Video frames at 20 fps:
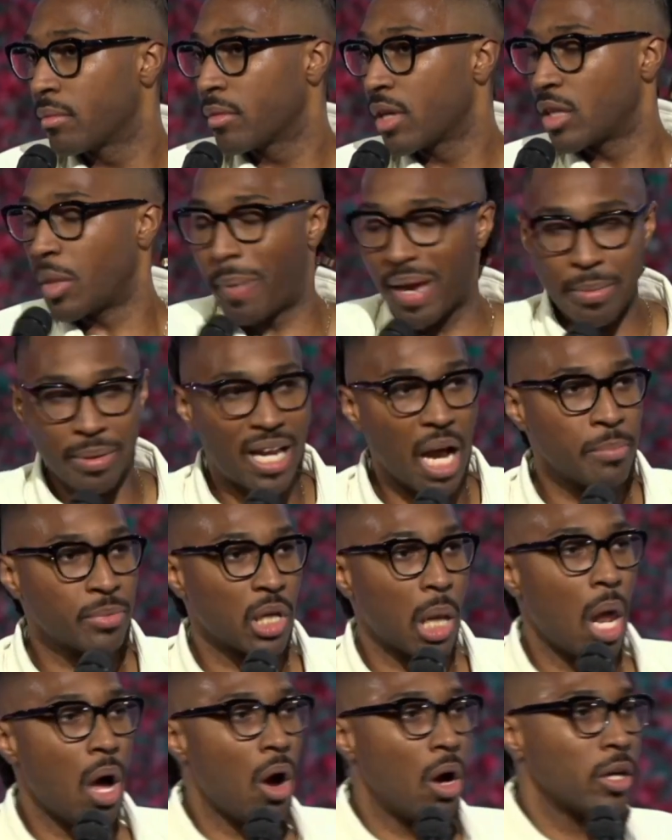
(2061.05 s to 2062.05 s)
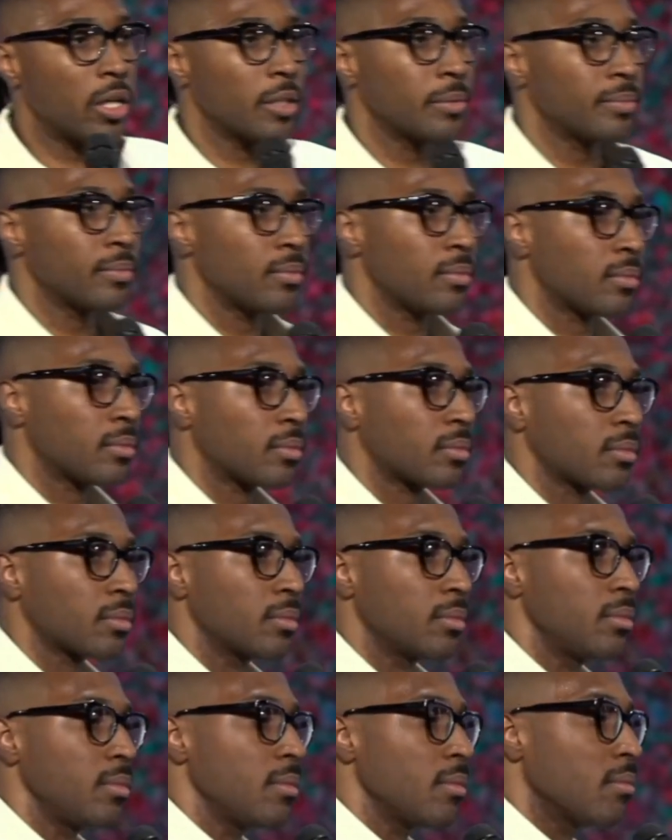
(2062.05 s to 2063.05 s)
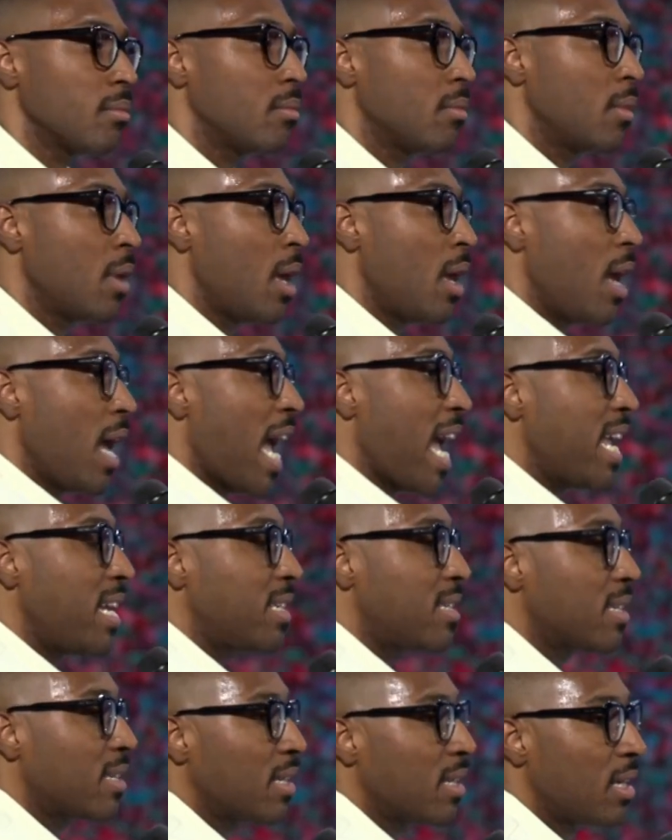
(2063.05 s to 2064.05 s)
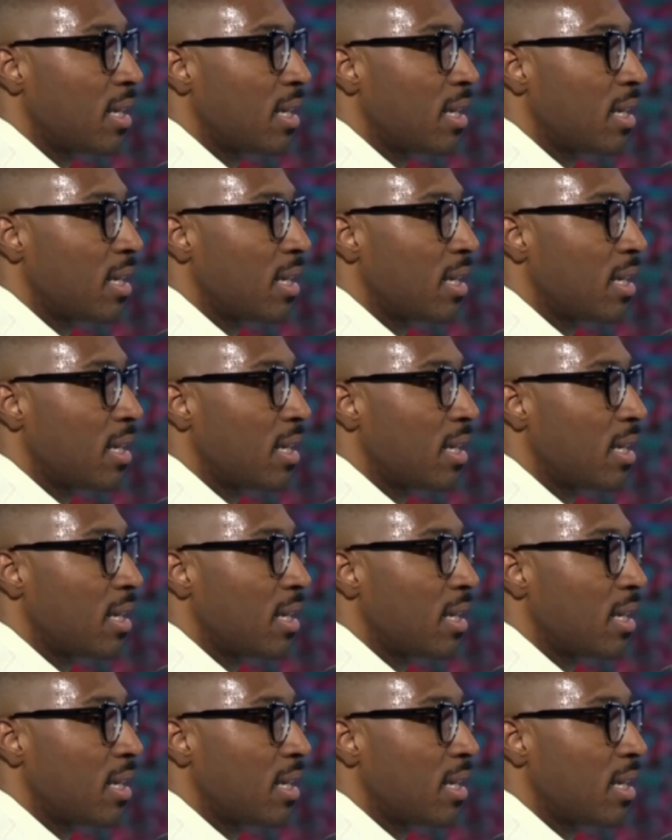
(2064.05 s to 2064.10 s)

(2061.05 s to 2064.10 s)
The baby comes along, and